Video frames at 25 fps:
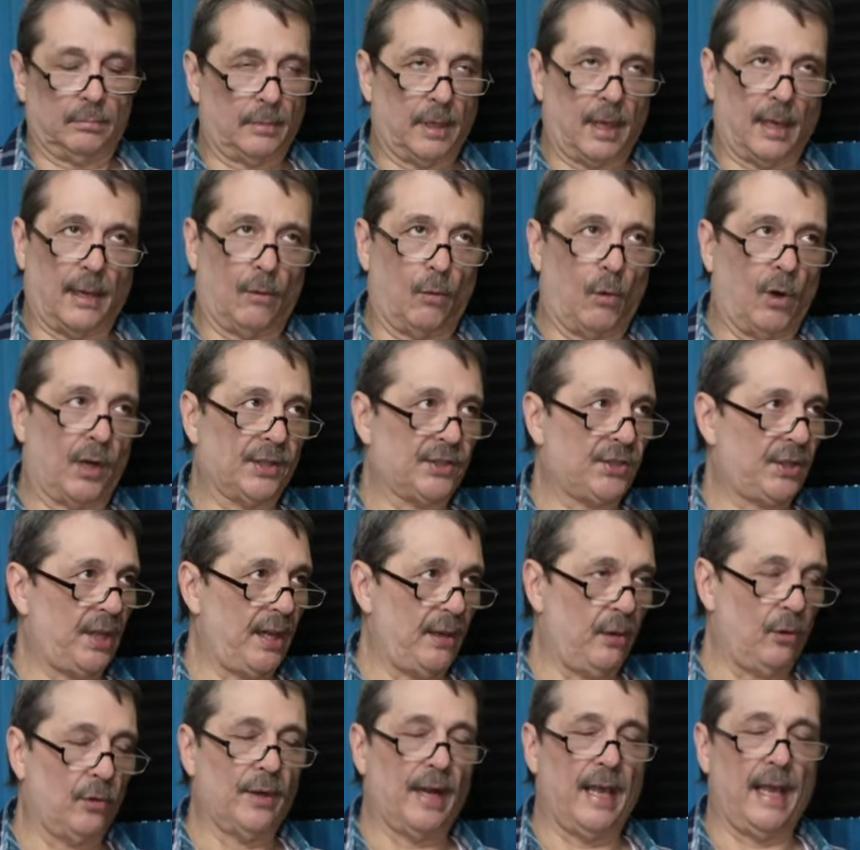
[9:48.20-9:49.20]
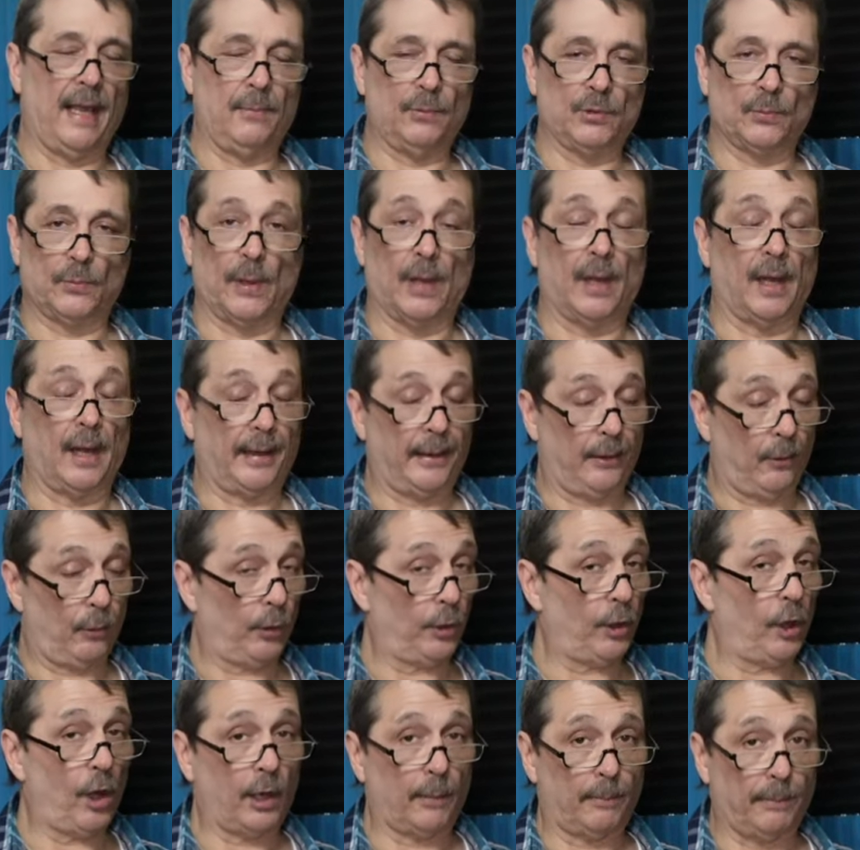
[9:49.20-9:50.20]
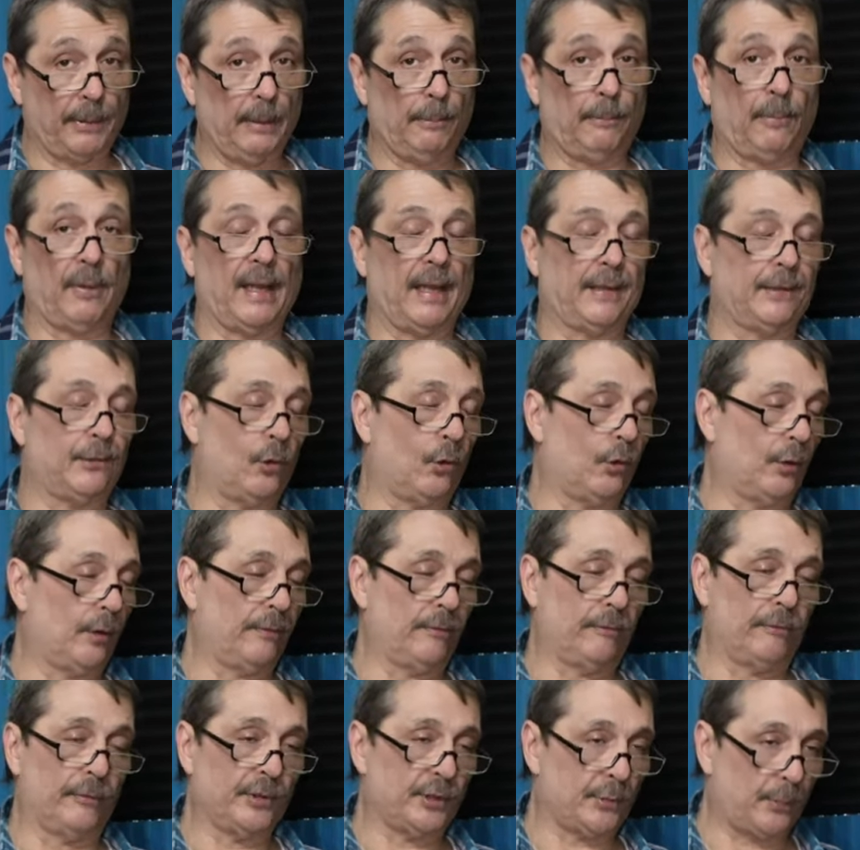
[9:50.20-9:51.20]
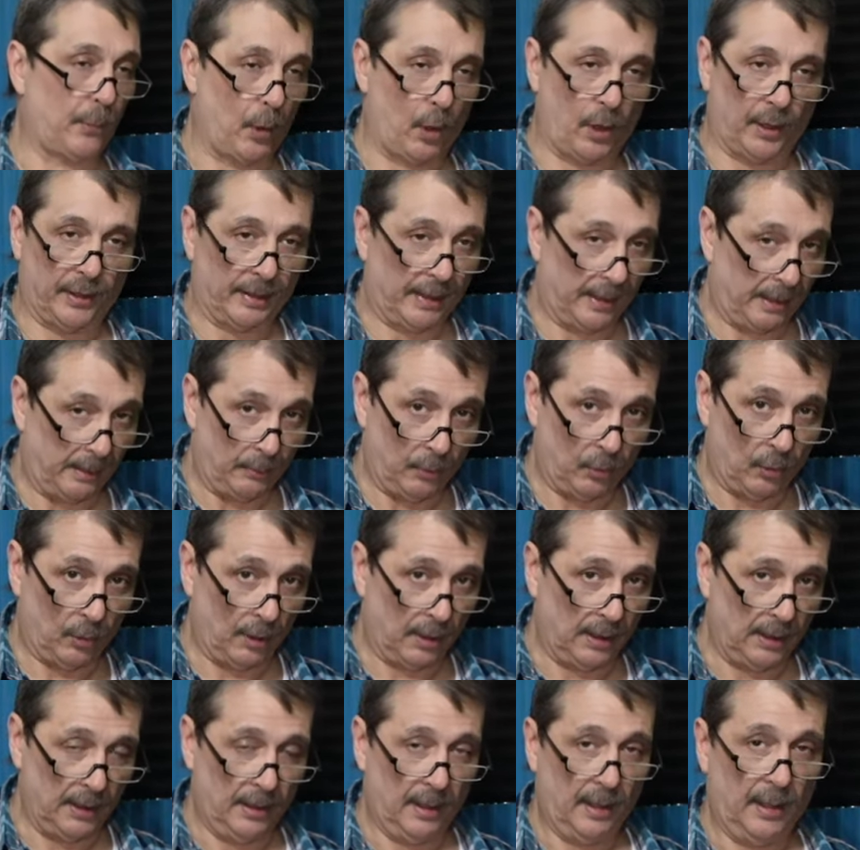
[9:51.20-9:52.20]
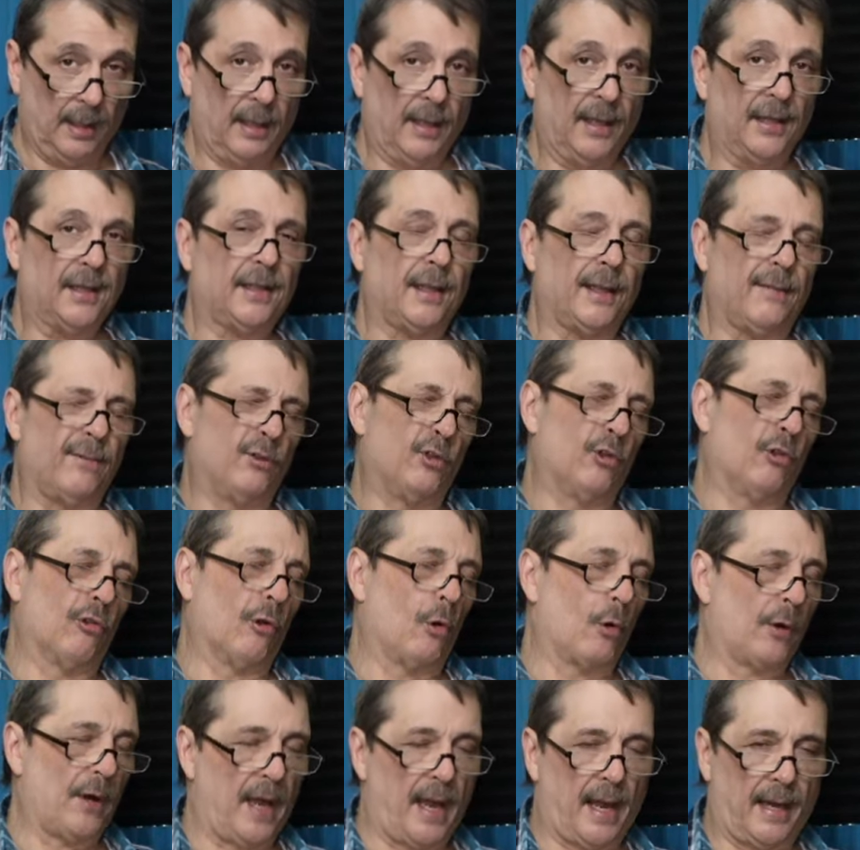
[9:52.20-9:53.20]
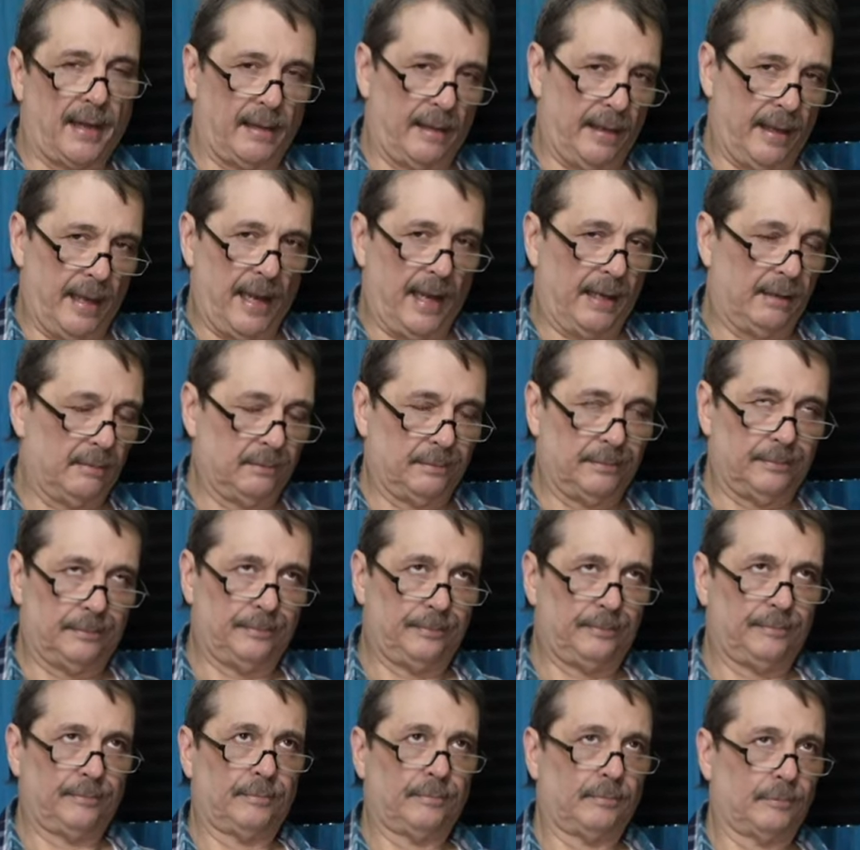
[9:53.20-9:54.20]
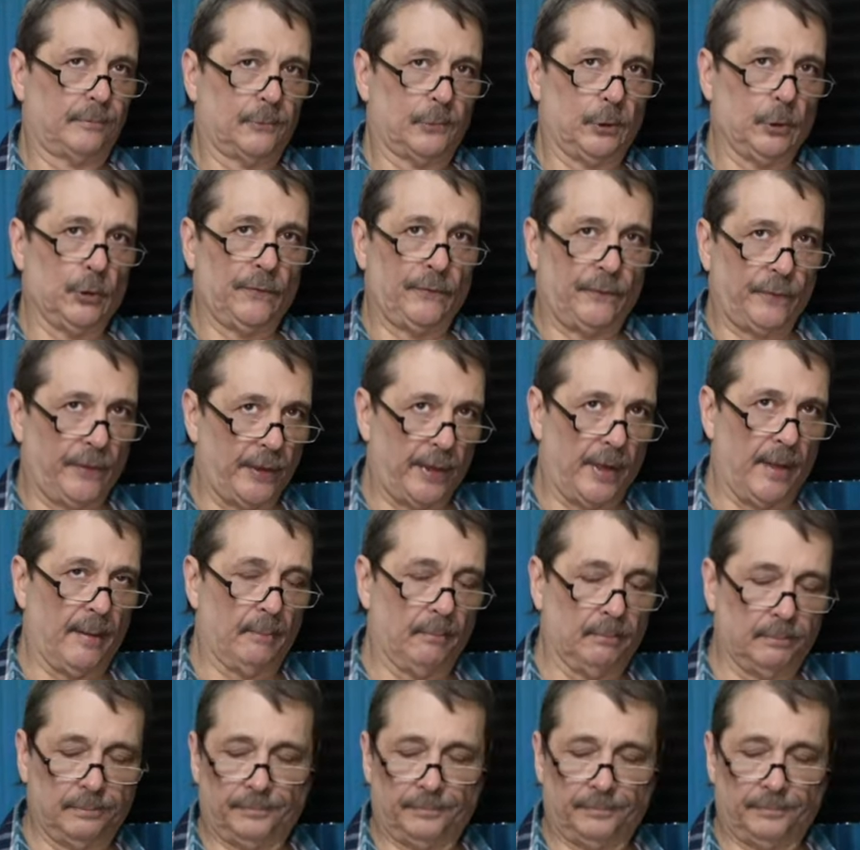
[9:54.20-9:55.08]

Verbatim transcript: want to say no names, but I know a lot of people that don't even respond anymore. They've grown out of that. Good for them.